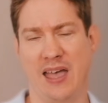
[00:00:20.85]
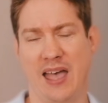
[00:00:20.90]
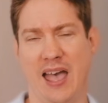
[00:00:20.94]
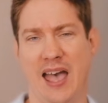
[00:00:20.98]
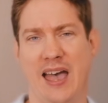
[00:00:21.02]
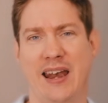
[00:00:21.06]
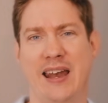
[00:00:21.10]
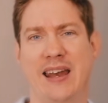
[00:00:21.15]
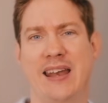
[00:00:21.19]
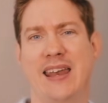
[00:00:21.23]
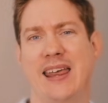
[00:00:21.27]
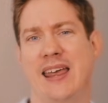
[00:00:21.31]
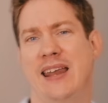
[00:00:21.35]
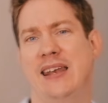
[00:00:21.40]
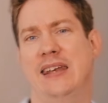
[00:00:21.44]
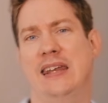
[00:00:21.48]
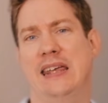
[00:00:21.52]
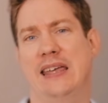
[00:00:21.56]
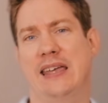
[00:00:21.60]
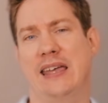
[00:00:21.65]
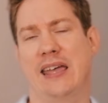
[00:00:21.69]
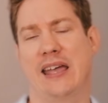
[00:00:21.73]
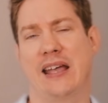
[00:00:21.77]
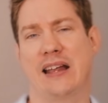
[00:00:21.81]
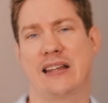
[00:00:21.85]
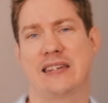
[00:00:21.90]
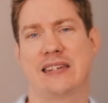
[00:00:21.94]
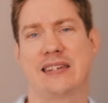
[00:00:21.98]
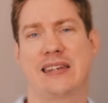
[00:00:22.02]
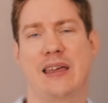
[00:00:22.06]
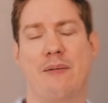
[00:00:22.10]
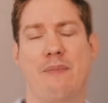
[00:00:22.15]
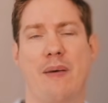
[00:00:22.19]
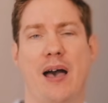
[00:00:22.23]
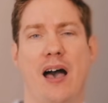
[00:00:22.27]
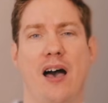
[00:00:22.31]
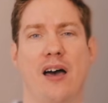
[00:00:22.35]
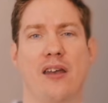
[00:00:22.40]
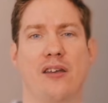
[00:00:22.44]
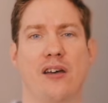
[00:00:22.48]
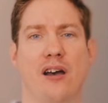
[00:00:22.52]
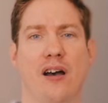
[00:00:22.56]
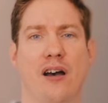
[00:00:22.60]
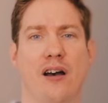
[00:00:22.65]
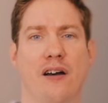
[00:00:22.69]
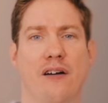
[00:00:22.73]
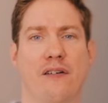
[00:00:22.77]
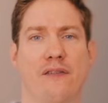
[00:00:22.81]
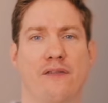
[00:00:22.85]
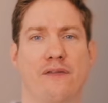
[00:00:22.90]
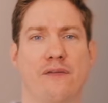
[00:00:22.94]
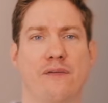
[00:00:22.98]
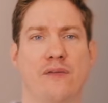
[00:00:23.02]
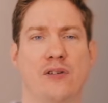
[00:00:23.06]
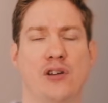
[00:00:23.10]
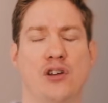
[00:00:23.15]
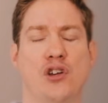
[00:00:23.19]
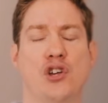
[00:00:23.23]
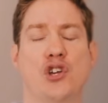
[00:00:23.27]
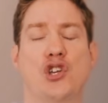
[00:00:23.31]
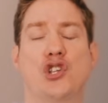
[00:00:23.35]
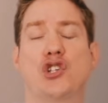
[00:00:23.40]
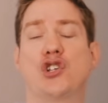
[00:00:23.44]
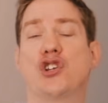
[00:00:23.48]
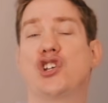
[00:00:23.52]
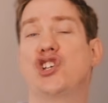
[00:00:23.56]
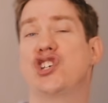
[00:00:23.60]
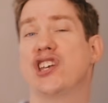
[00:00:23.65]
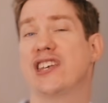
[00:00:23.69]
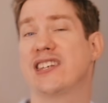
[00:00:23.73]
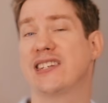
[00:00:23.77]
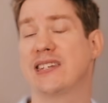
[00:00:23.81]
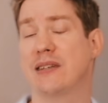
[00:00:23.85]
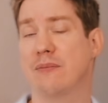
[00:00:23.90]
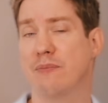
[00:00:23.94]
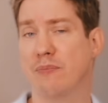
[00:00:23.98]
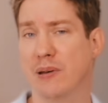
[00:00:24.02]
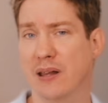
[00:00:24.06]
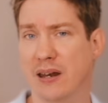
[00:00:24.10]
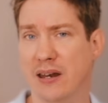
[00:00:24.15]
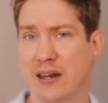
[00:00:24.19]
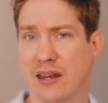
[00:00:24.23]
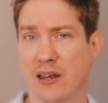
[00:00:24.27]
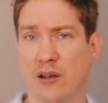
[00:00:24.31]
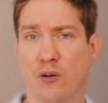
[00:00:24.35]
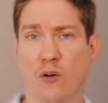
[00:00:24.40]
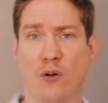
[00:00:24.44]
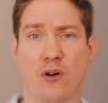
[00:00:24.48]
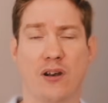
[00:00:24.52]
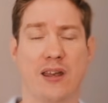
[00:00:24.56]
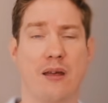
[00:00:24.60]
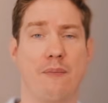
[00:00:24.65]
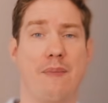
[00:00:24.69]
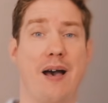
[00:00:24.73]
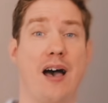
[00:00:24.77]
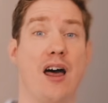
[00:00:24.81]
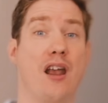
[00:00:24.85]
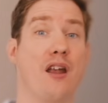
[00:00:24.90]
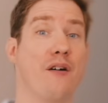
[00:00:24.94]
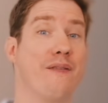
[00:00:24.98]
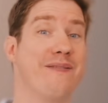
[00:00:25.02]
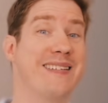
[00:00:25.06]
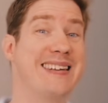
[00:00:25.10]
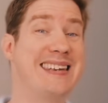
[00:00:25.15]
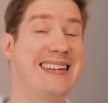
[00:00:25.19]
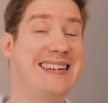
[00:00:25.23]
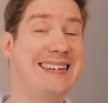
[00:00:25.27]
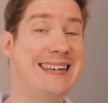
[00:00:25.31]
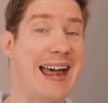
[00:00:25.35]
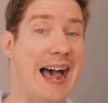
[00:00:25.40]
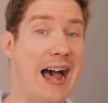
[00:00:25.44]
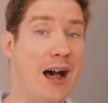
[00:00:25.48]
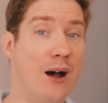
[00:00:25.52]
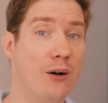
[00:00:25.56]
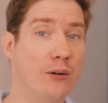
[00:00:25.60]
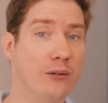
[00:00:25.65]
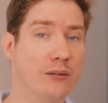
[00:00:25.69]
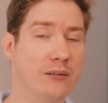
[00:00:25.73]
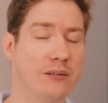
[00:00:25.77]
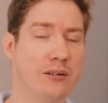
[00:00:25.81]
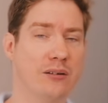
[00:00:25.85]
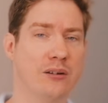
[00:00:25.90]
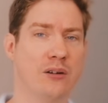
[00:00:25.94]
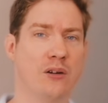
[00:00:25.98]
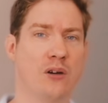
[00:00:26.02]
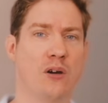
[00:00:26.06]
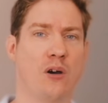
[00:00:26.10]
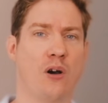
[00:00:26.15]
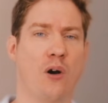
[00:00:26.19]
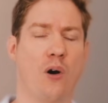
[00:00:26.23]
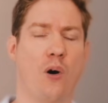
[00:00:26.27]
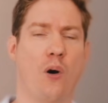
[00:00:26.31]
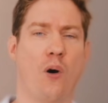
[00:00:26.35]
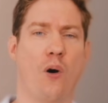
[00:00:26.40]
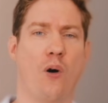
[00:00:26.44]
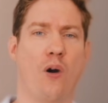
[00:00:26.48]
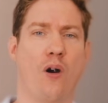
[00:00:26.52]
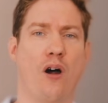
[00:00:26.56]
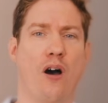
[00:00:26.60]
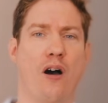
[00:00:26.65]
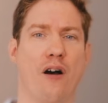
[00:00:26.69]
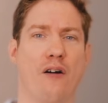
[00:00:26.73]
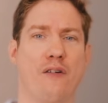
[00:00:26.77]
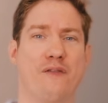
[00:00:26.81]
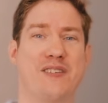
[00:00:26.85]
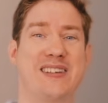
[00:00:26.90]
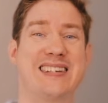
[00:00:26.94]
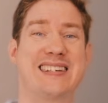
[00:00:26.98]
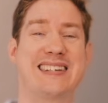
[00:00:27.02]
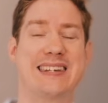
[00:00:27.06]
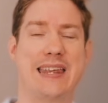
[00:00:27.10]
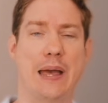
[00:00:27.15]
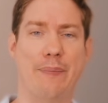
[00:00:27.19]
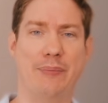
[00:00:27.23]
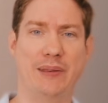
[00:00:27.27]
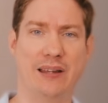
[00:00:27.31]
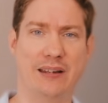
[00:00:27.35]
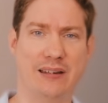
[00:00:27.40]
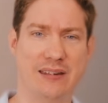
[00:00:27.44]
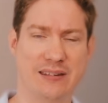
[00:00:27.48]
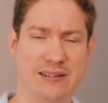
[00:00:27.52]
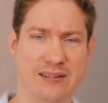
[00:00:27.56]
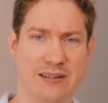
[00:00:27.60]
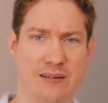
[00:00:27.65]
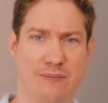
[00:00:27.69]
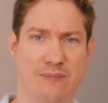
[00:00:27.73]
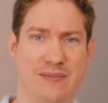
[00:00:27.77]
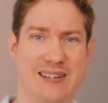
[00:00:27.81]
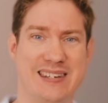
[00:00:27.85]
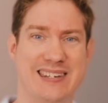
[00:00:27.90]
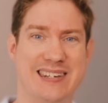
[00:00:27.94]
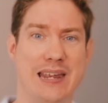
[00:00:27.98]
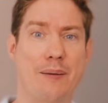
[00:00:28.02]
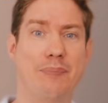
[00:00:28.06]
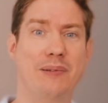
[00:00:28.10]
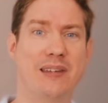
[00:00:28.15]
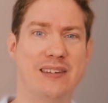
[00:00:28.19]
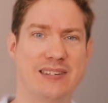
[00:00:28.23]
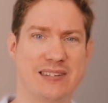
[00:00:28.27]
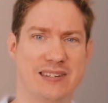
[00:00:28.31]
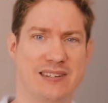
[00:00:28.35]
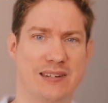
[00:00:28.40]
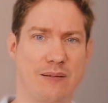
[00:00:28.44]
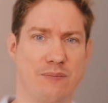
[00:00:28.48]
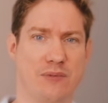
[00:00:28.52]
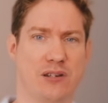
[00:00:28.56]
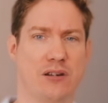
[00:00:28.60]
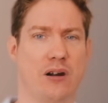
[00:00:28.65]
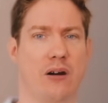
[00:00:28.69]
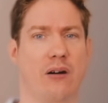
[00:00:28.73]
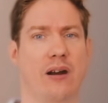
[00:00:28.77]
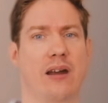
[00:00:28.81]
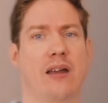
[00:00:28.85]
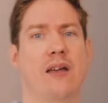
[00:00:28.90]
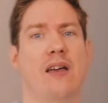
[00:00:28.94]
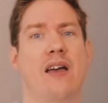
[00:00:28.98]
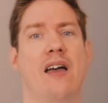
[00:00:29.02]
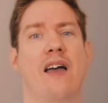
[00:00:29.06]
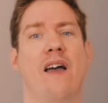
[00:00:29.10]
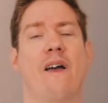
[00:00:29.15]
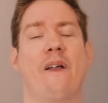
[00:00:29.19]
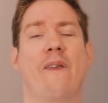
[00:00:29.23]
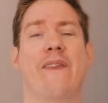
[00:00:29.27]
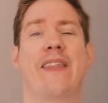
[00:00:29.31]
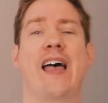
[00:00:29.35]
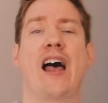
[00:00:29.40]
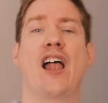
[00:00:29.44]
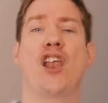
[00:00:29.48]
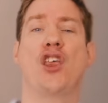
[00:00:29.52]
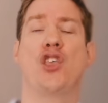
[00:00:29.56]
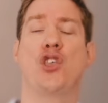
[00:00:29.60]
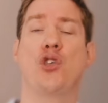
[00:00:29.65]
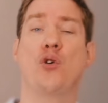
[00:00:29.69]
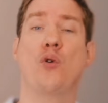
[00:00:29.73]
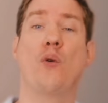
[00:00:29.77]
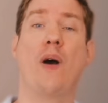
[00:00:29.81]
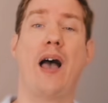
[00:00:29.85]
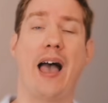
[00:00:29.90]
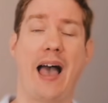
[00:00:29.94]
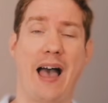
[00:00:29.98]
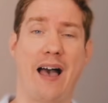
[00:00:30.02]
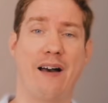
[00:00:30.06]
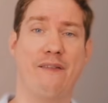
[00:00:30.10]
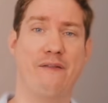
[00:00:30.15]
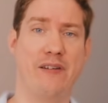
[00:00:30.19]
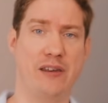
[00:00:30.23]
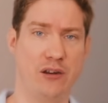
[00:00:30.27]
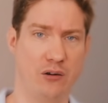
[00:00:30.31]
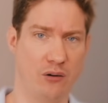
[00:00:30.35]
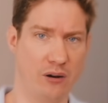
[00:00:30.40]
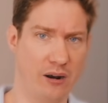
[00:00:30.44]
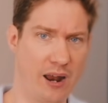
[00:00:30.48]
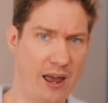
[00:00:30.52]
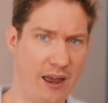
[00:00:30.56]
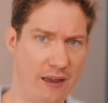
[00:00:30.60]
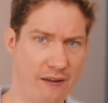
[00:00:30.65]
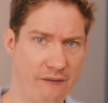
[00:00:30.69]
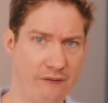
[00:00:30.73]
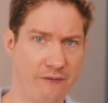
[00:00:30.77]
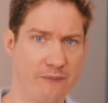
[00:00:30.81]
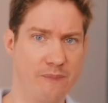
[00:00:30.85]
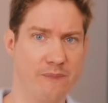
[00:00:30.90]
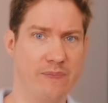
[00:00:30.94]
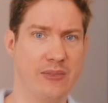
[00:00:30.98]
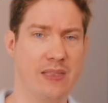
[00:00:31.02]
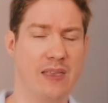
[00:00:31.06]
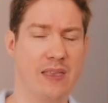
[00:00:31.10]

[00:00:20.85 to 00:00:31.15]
and it indicates the amount of suggestibility or the amount of doubt or of skepticism, that you have in your life.